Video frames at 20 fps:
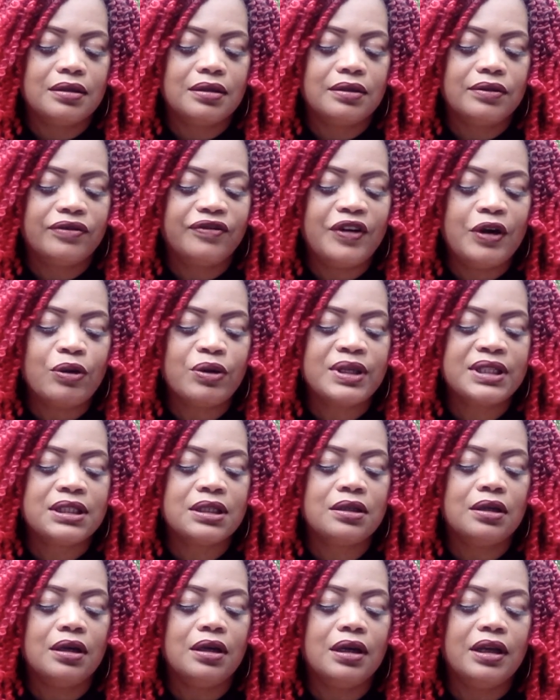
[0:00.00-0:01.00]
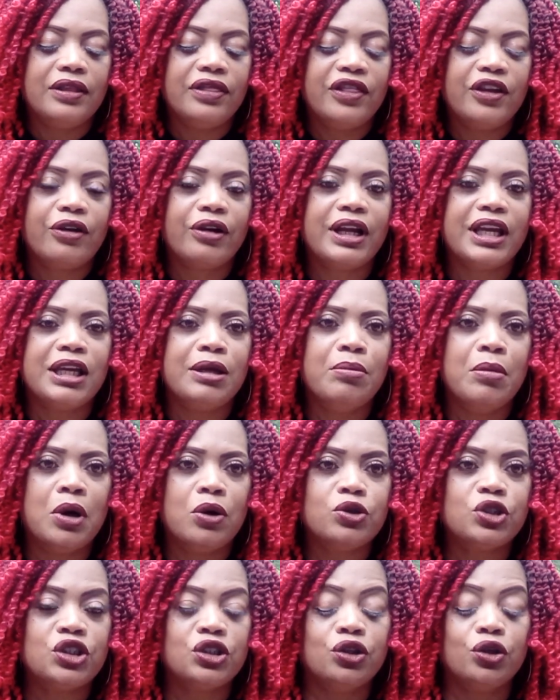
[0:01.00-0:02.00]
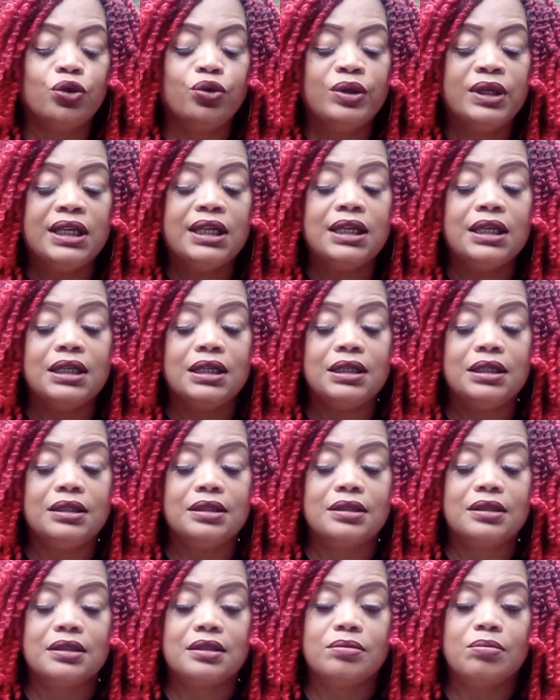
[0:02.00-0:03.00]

focusing on their emotional needs